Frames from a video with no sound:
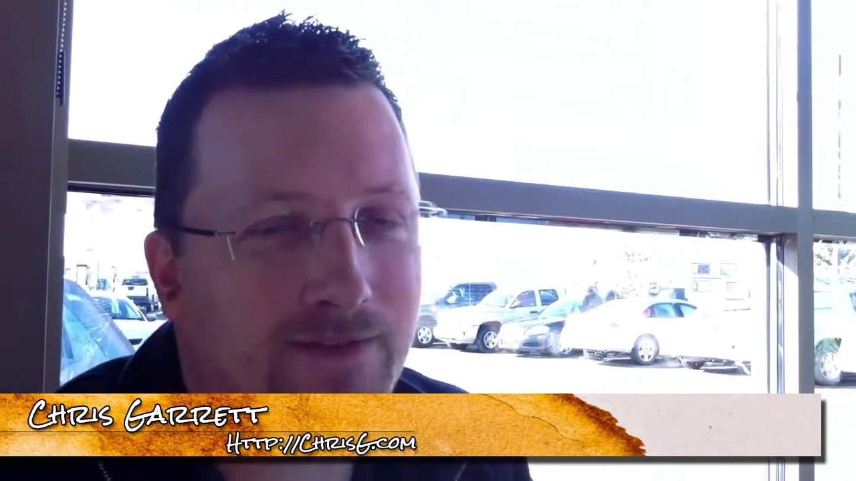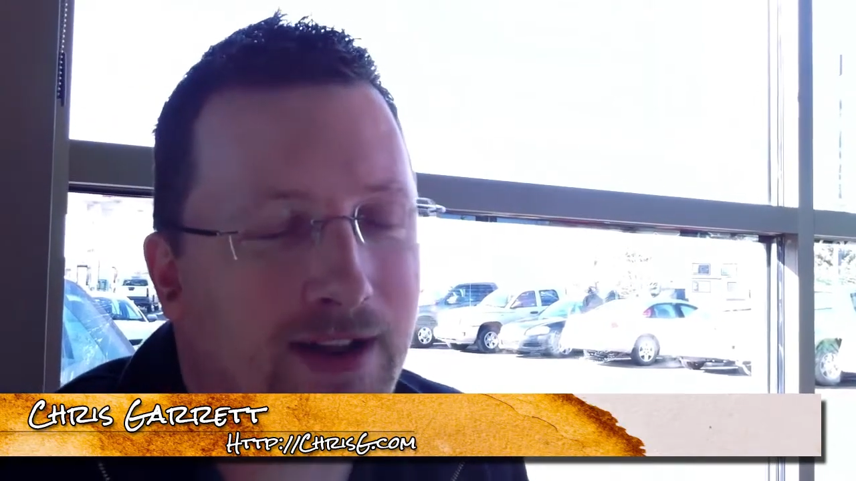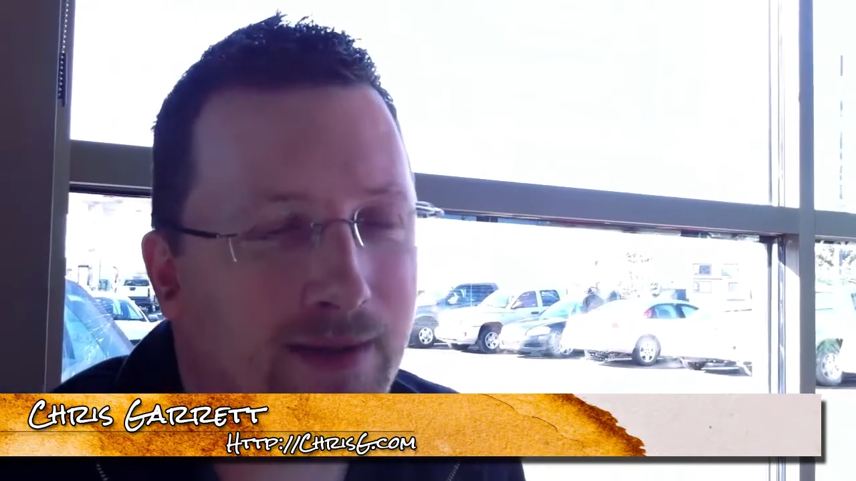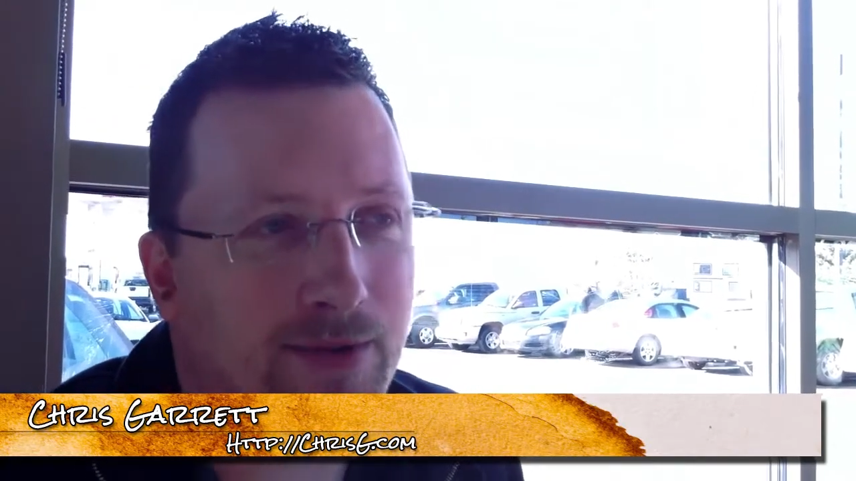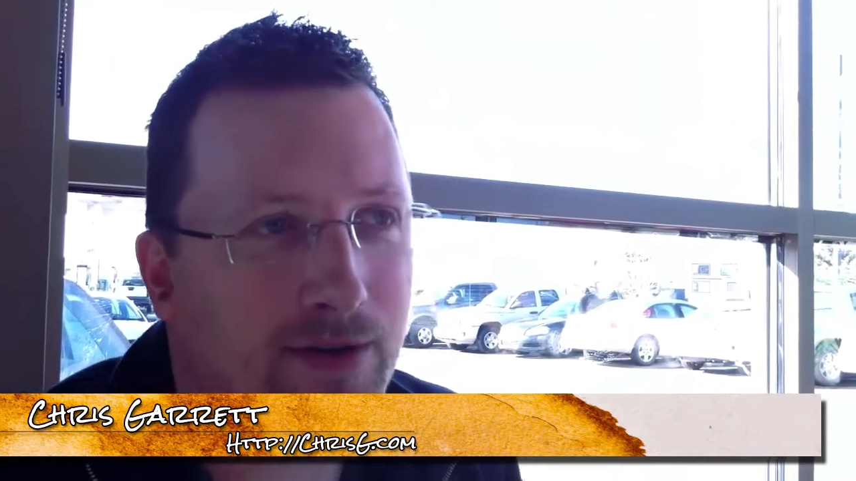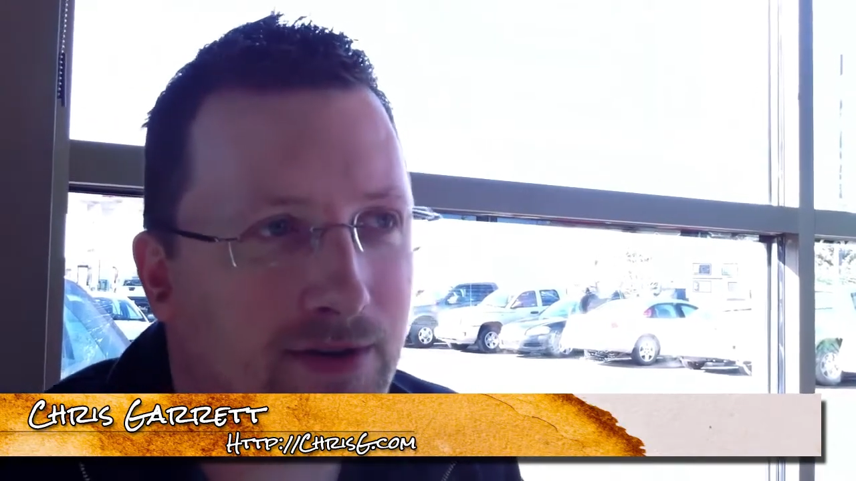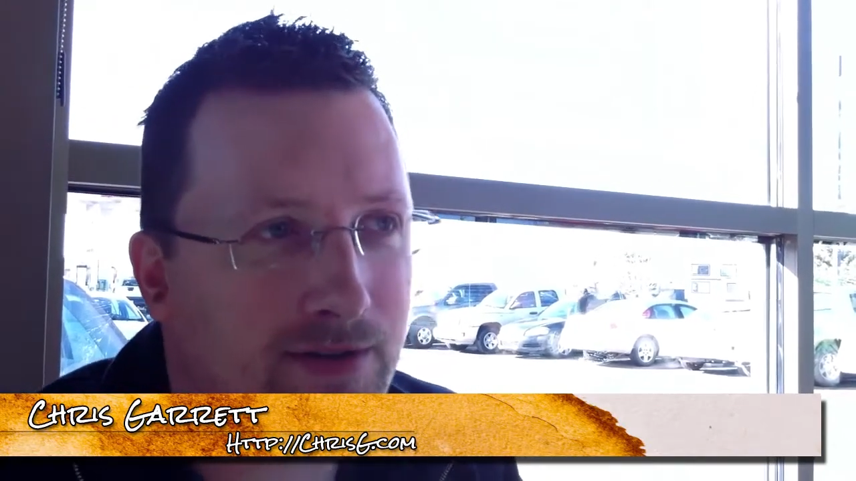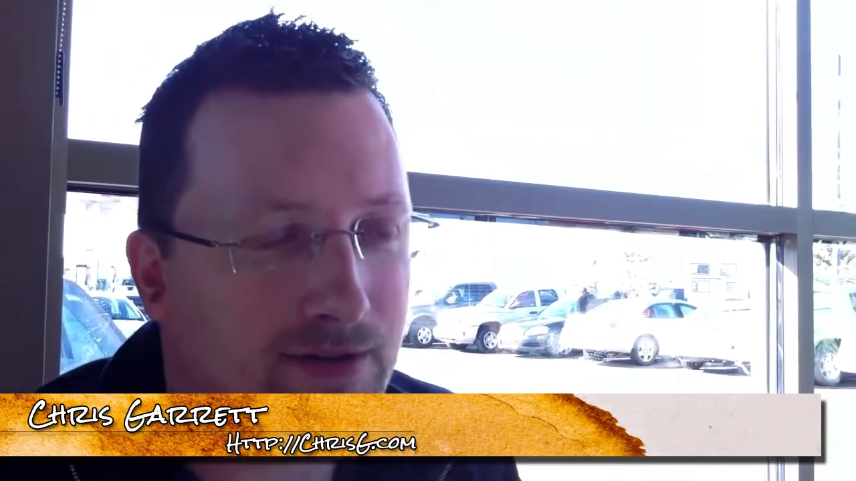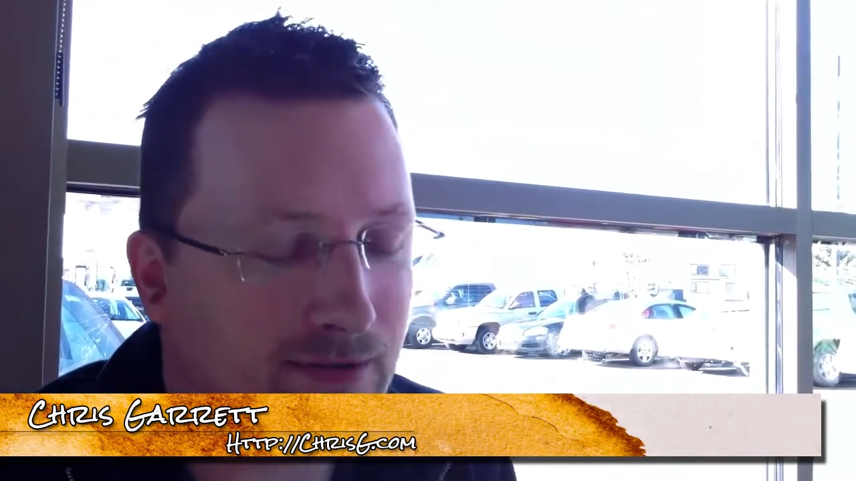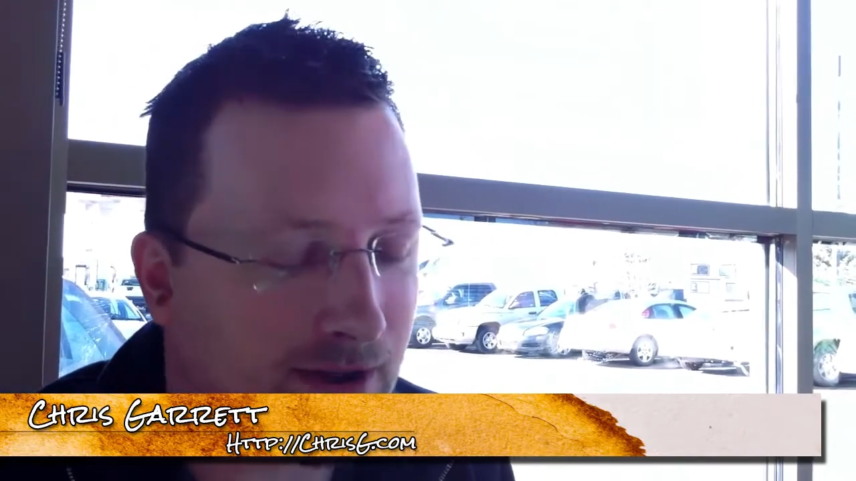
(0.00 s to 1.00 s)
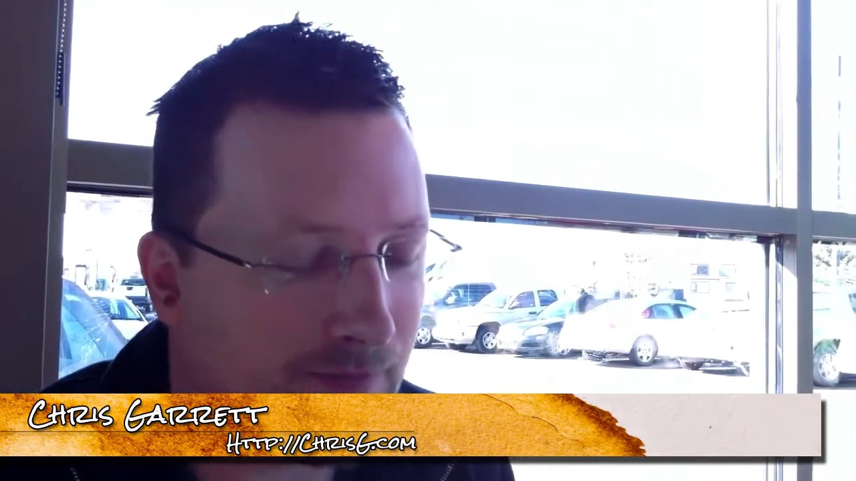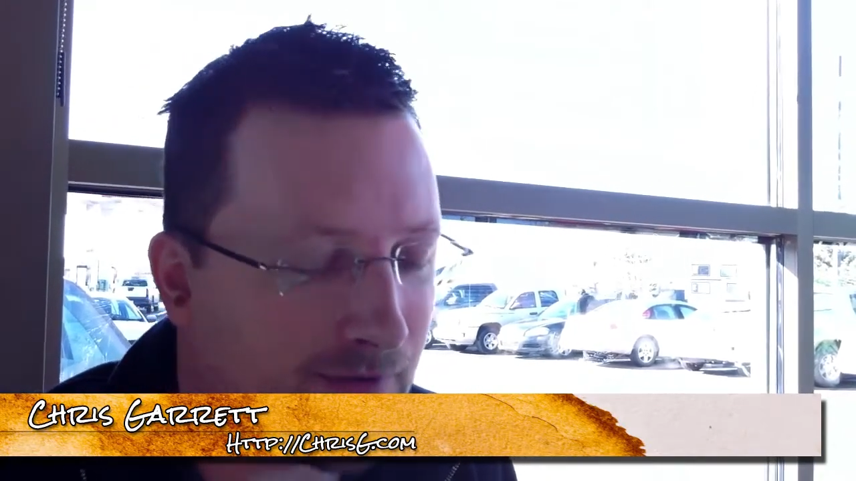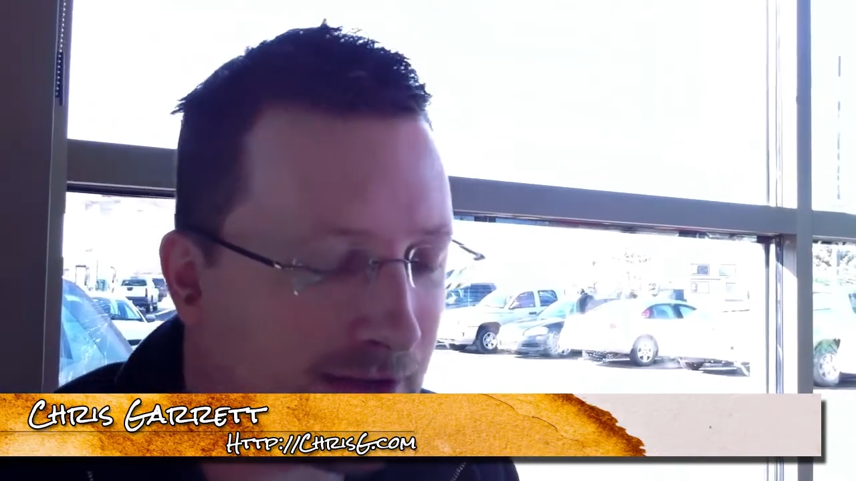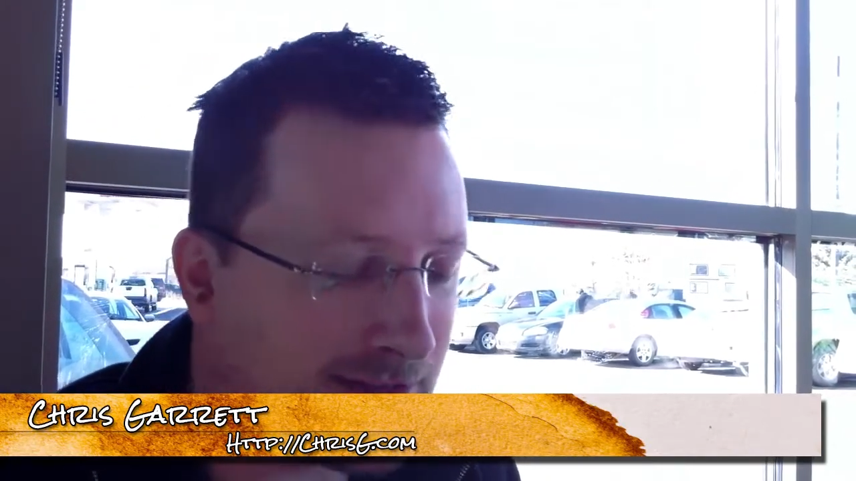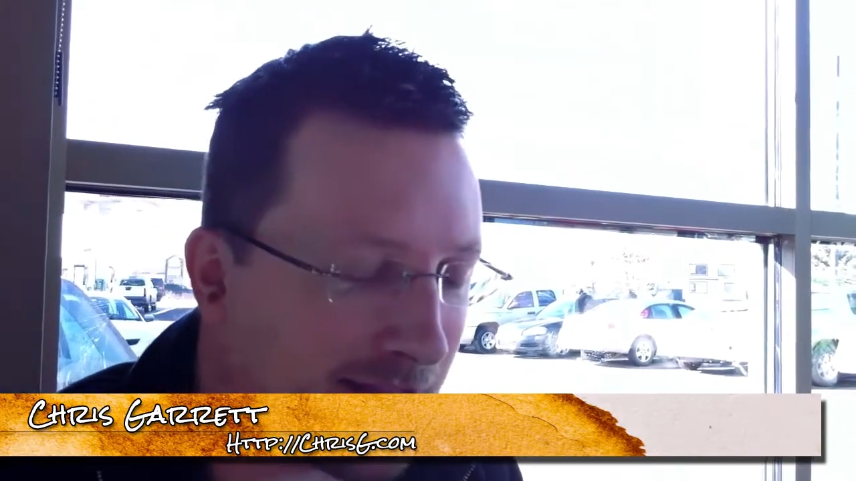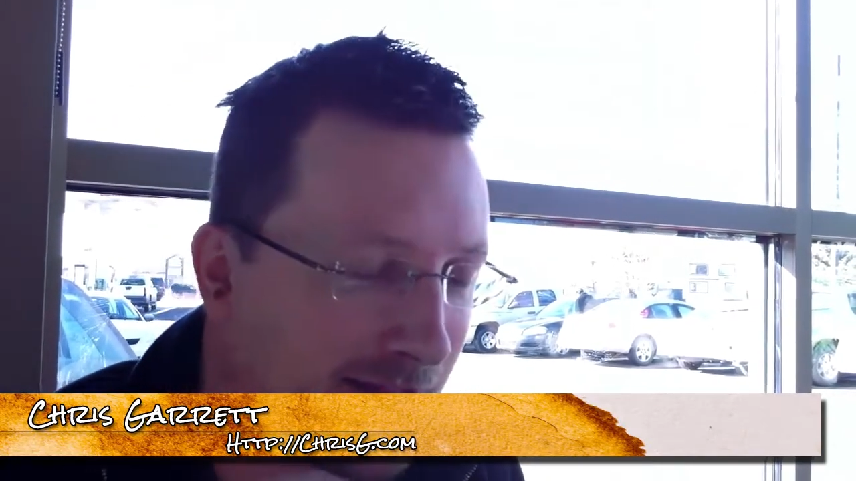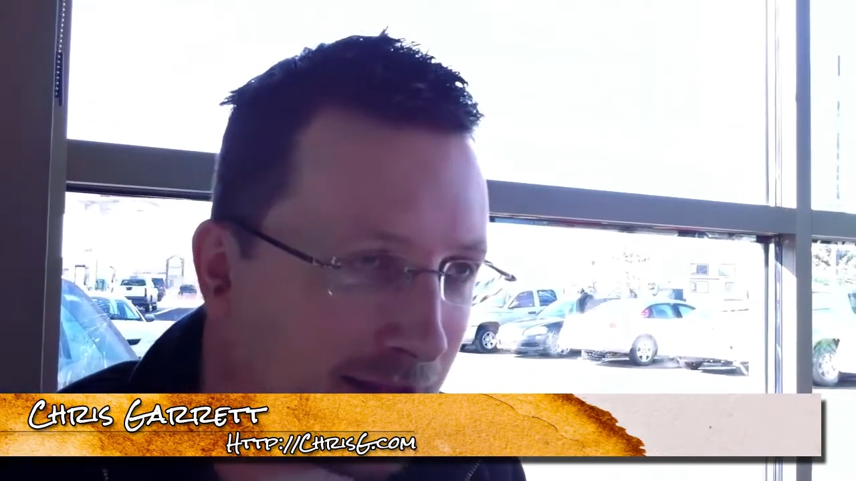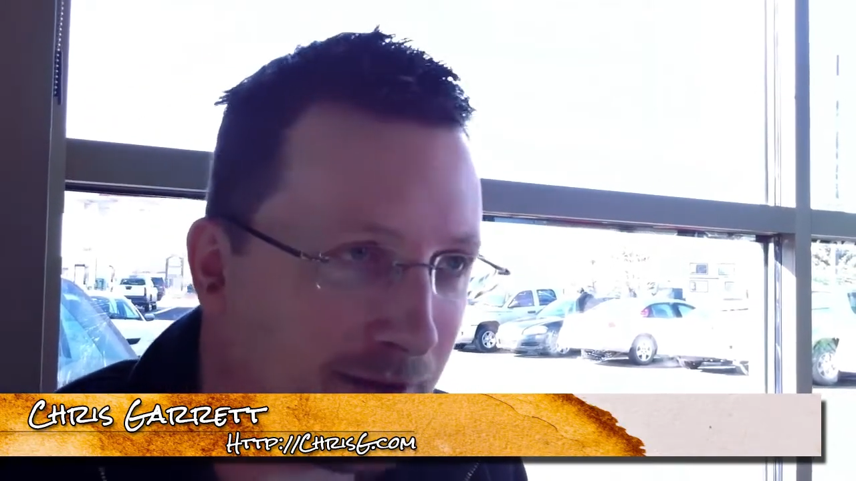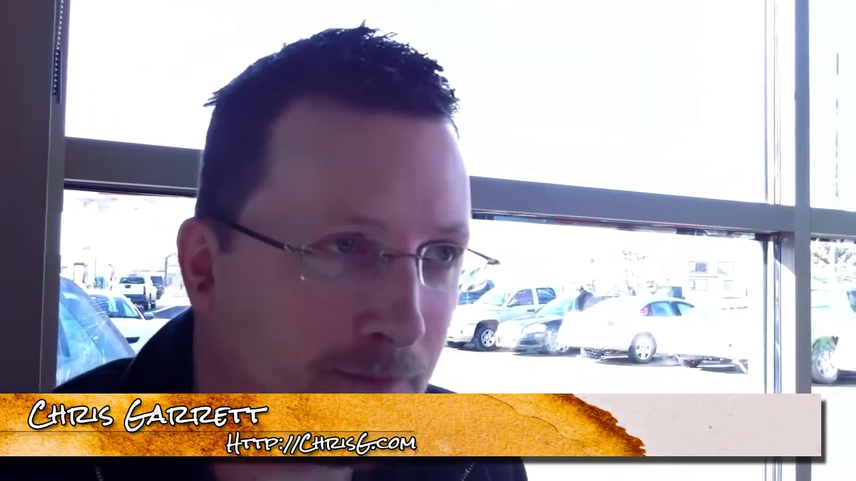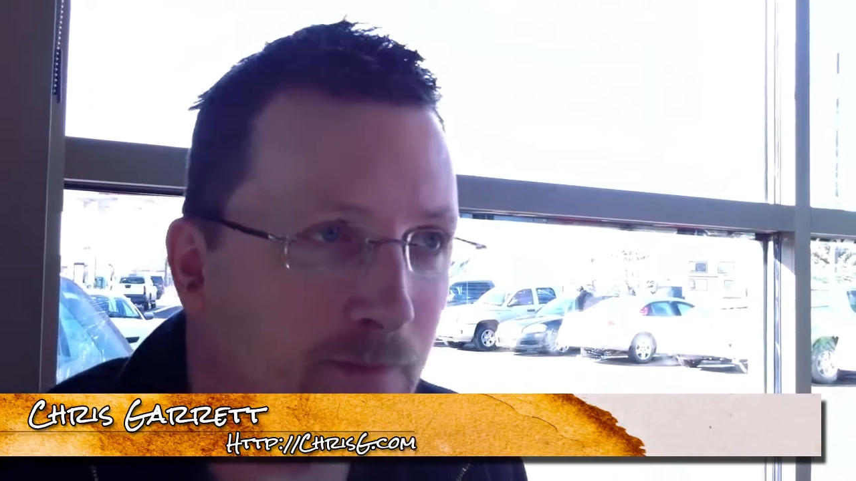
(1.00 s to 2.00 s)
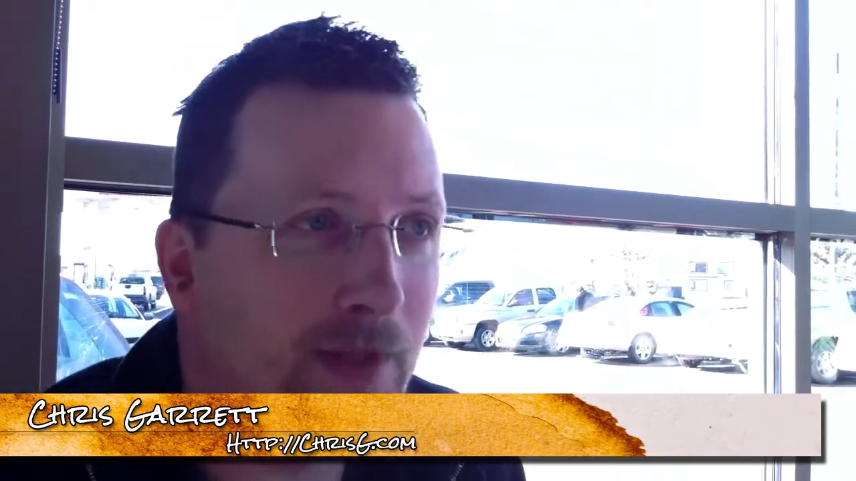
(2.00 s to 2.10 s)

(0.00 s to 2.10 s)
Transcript: very important, right? First thing though,